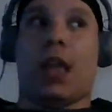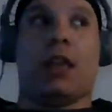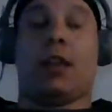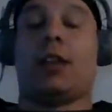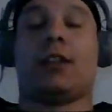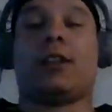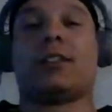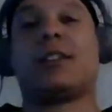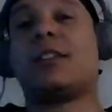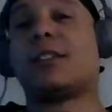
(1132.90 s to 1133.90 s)

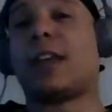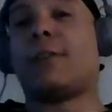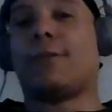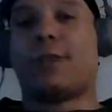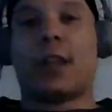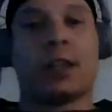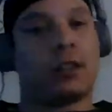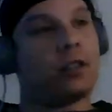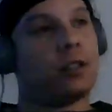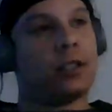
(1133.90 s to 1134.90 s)
and this ain't a
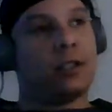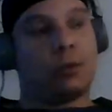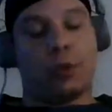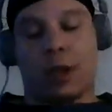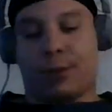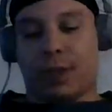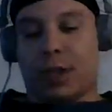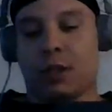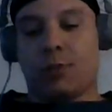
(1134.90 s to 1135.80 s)
flex. This is what I'm saying.